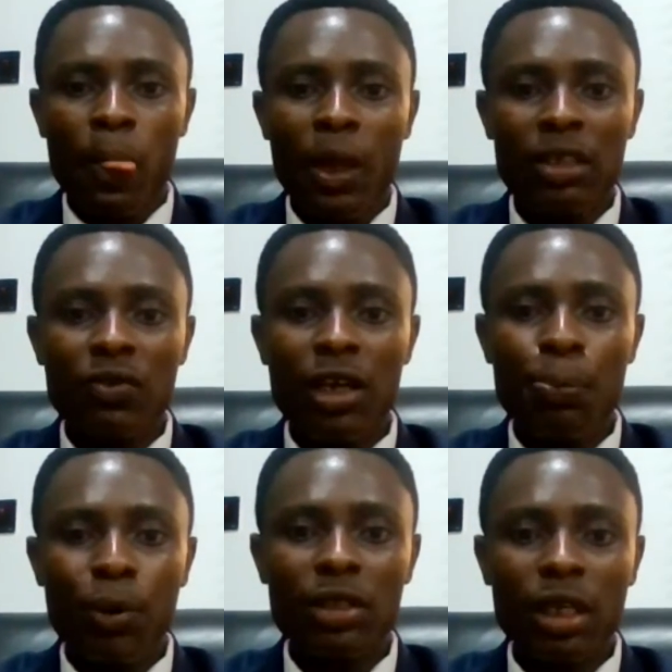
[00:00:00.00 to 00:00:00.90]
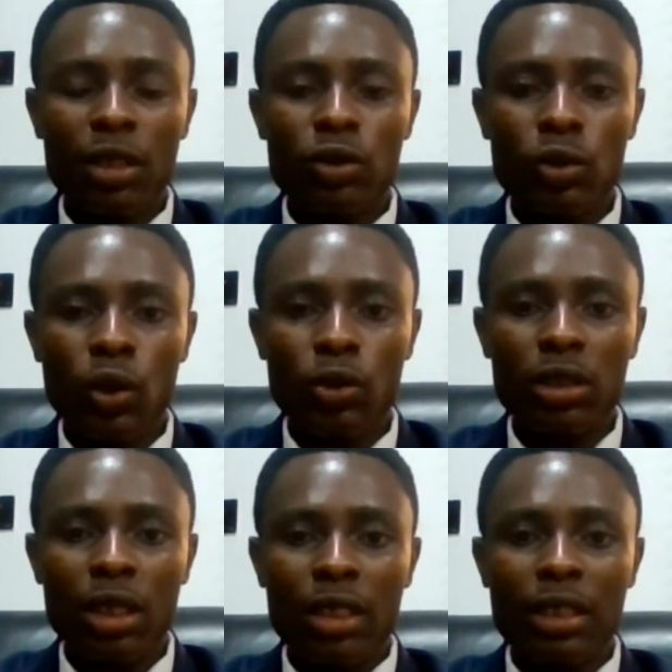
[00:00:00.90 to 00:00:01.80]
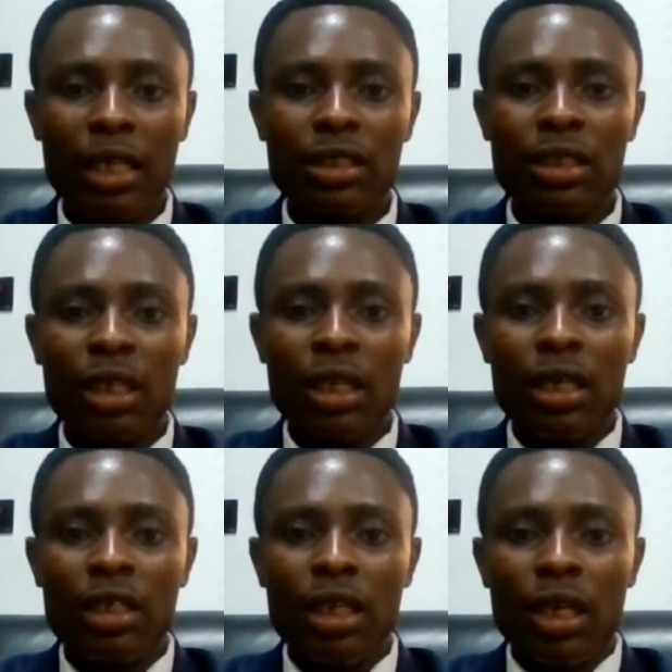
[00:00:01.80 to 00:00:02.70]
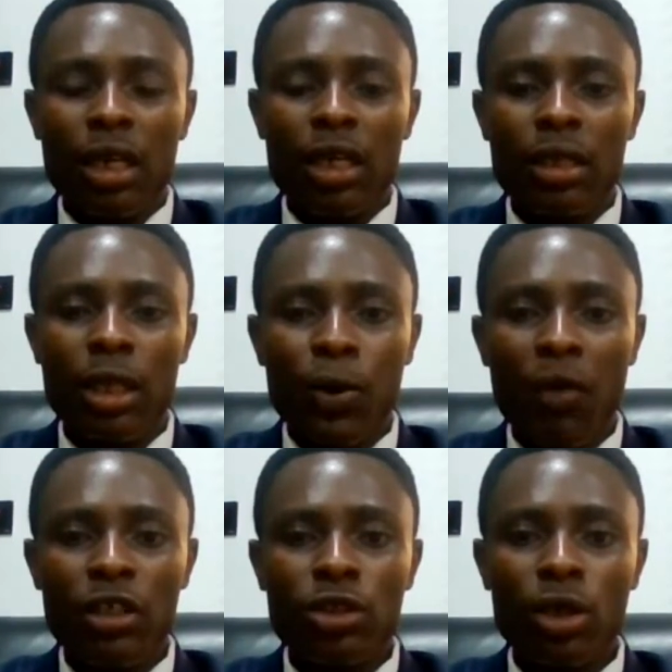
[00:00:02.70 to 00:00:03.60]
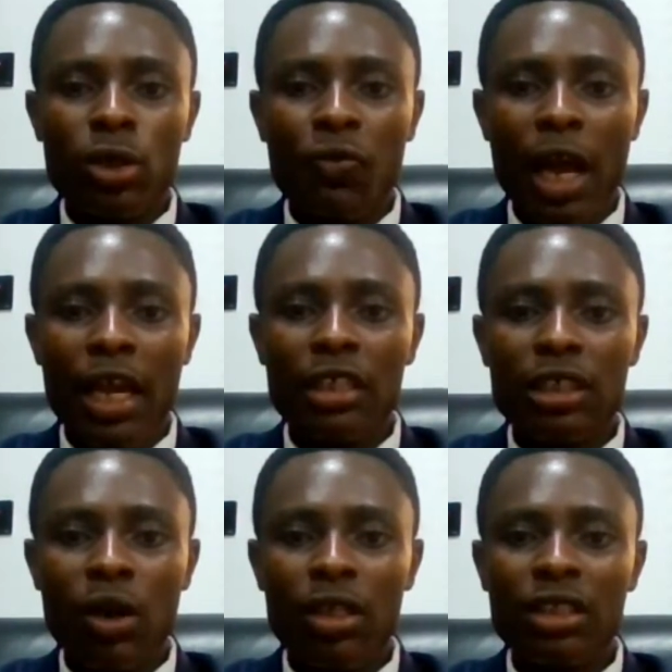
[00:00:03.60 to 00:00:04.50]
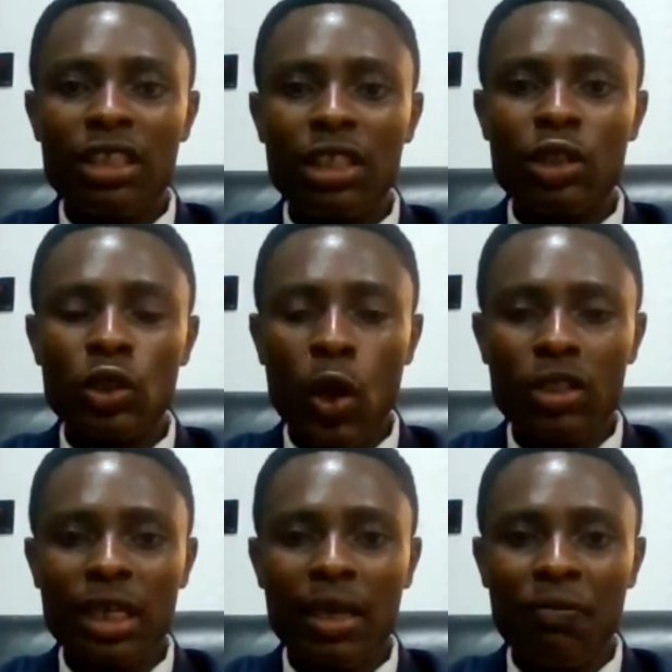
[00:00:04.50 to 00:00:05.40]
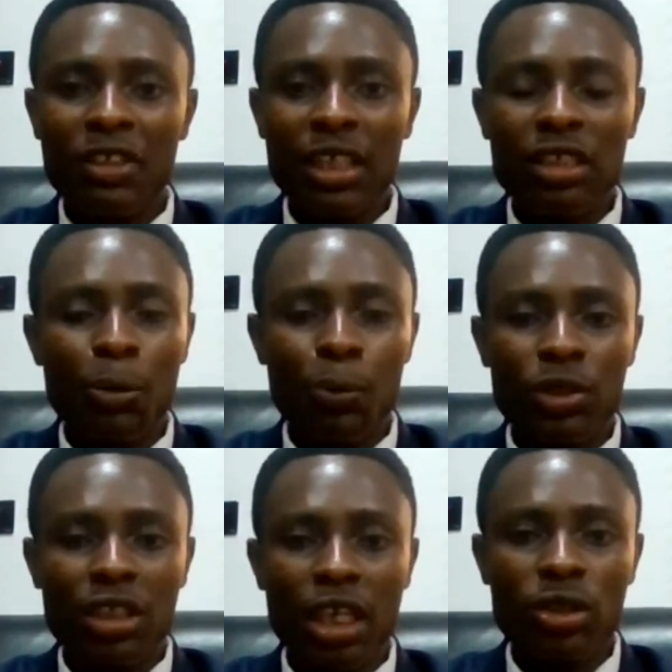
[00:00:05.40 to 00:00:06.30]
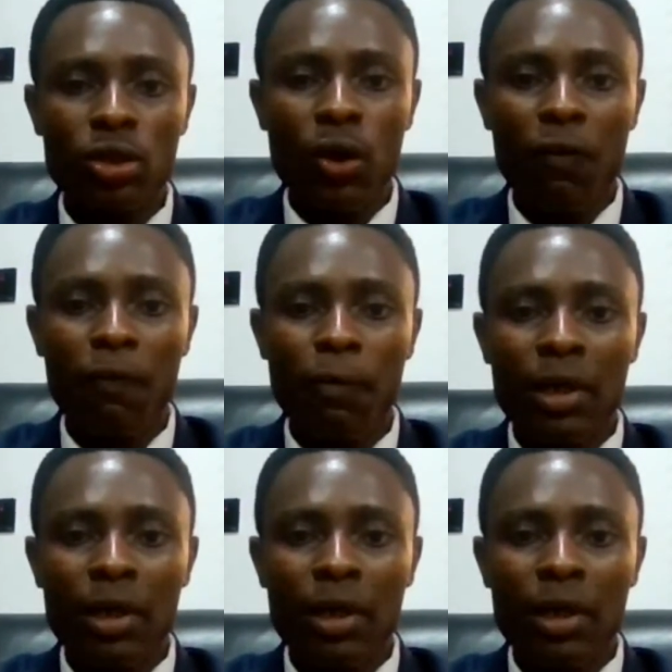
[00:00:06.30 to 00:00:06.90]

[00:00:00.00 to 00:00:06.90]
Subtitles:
Now, it's very important to note that the provisions of IHL did not envisage the protection of